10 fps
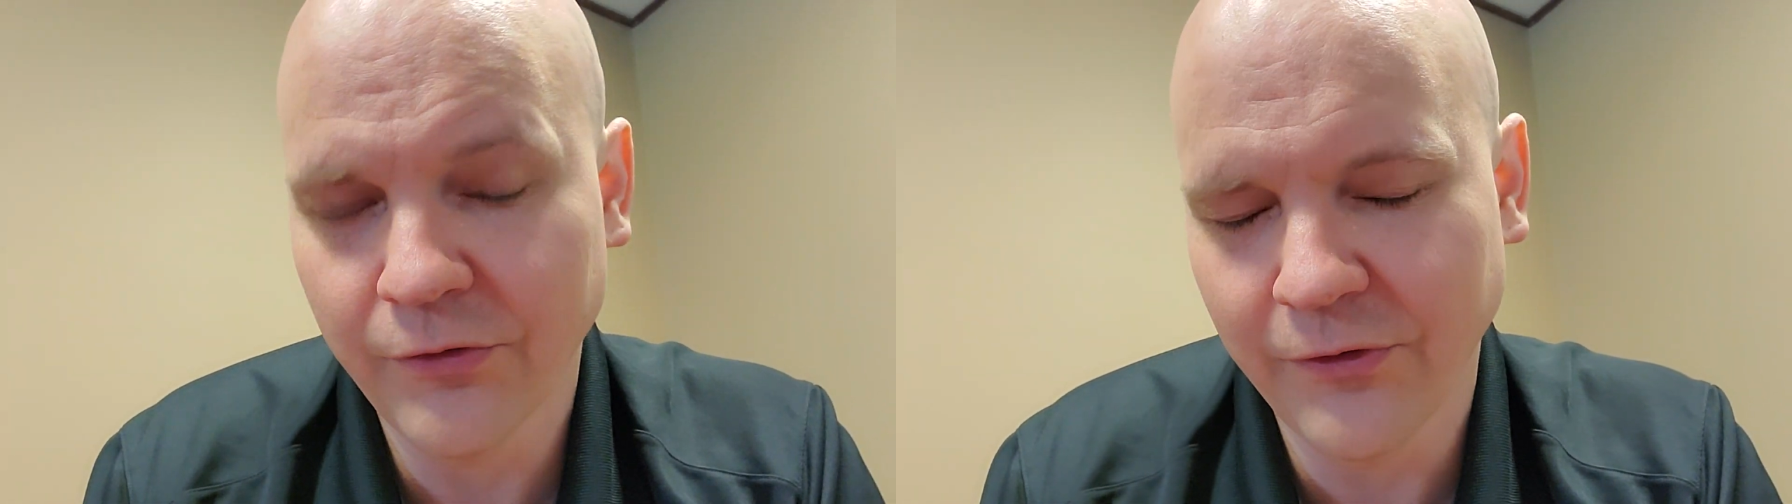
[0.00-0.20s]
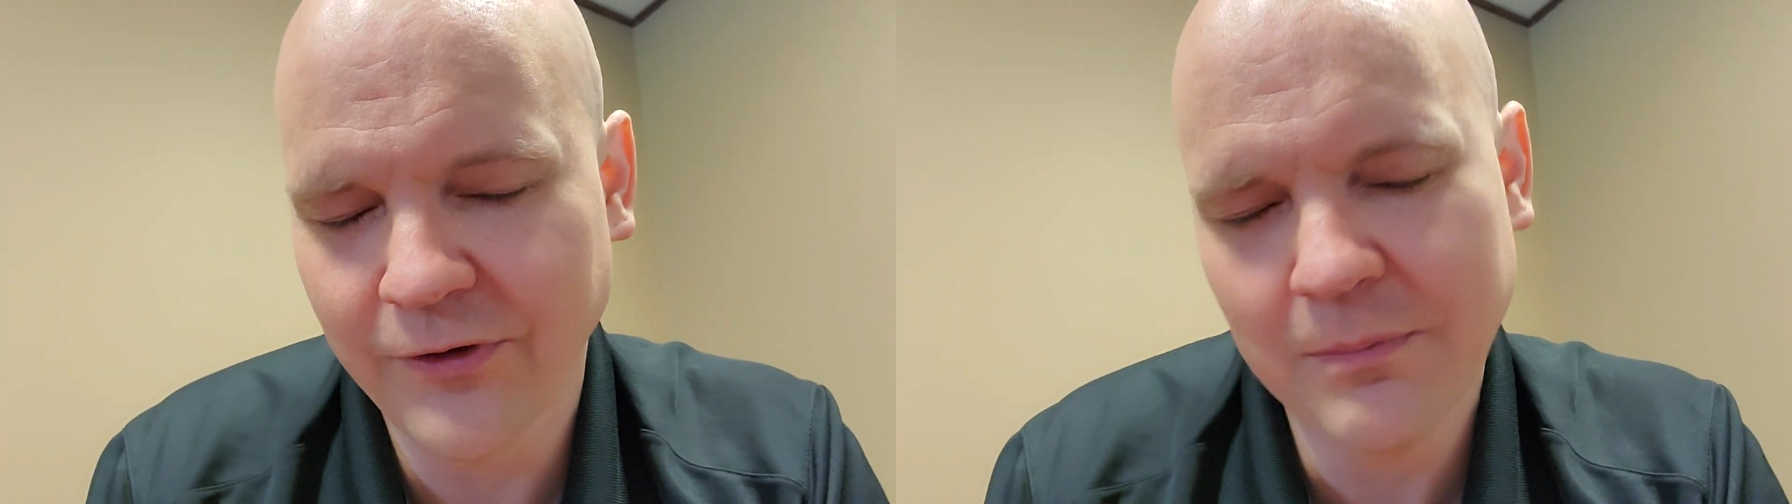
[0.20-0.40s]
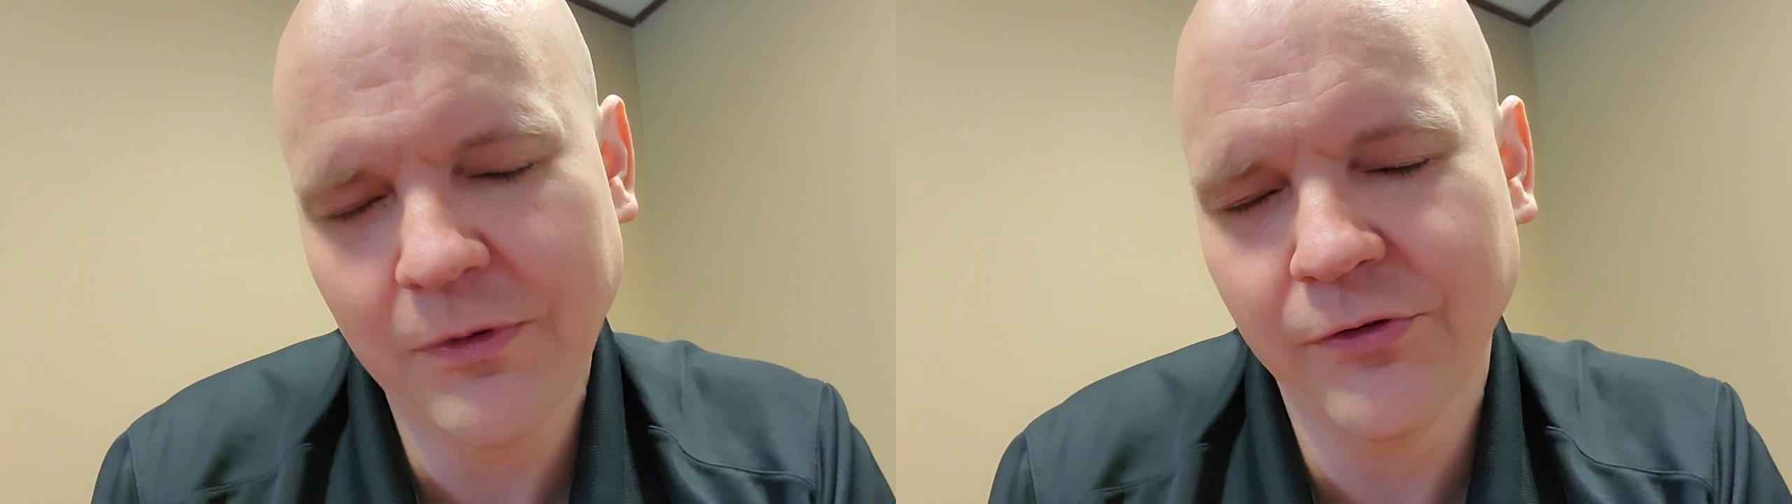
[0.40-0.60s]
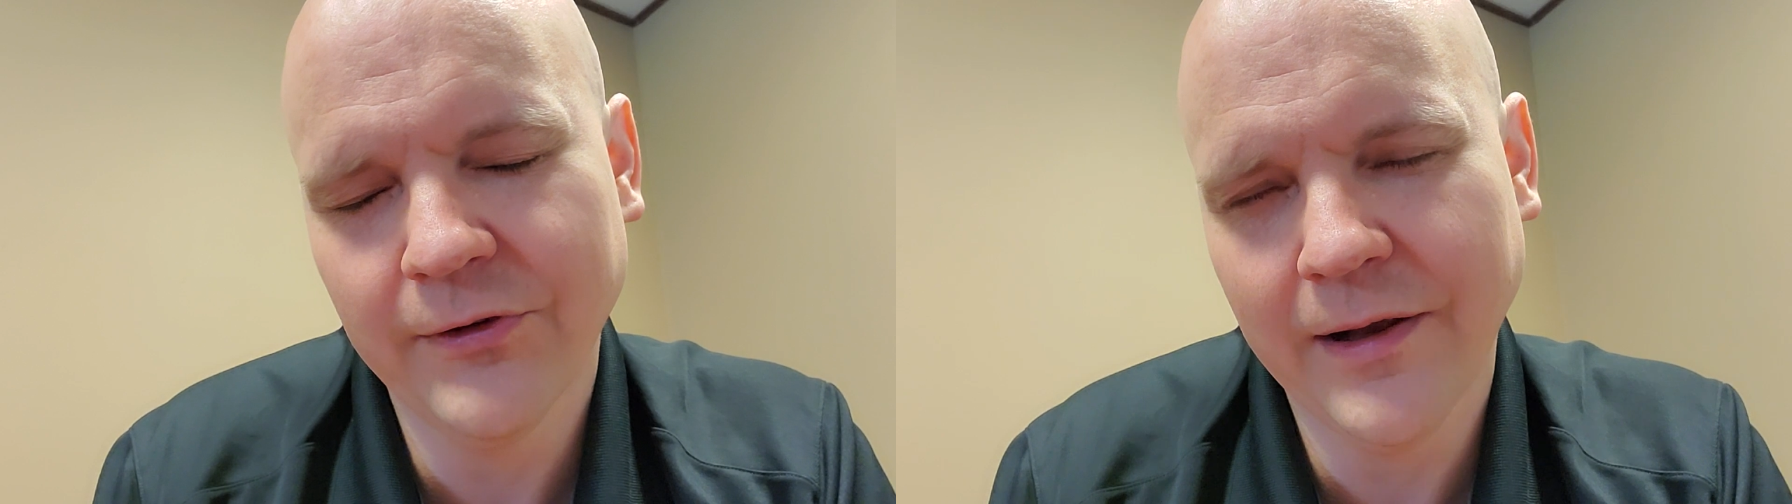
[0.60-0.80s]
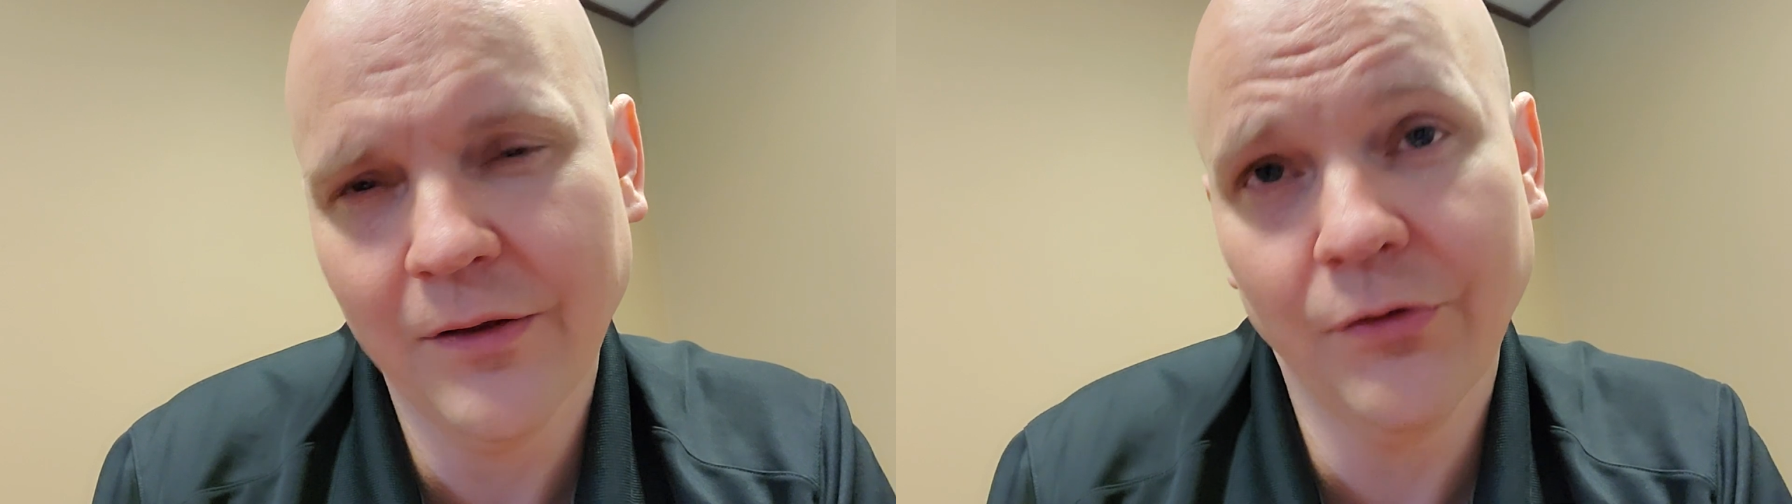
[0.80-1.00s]
is to tip the
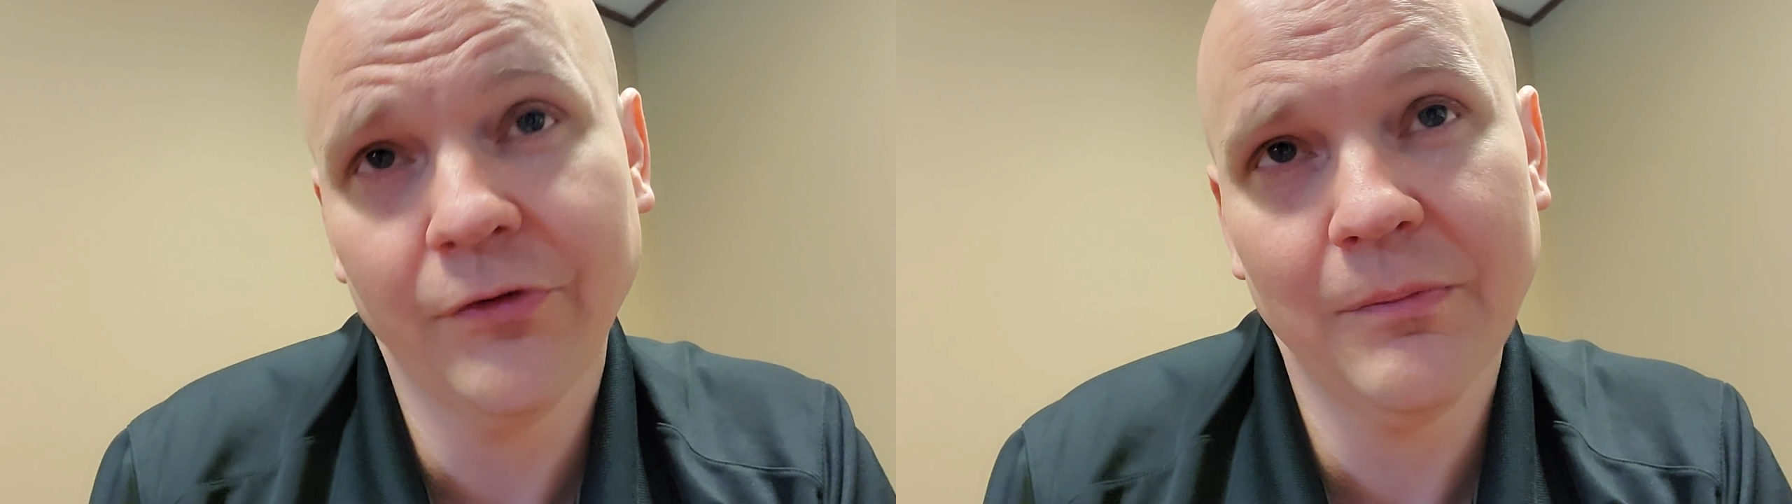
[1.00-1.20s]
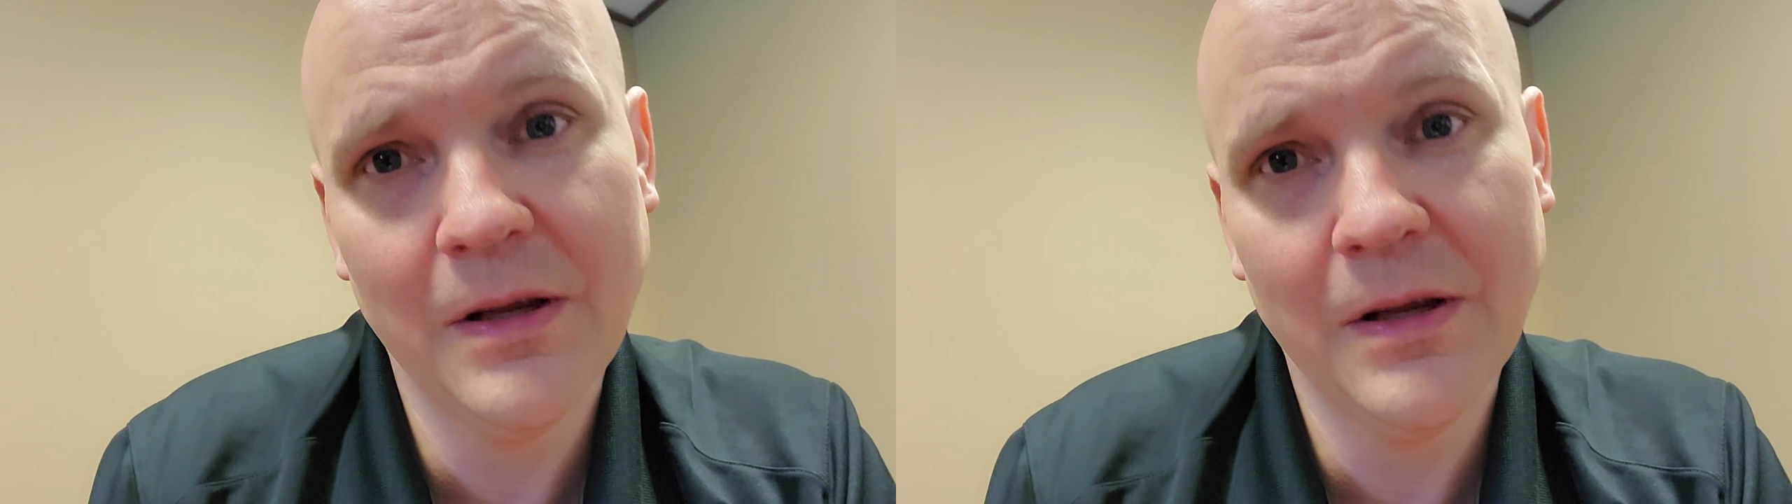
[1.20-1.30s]
scales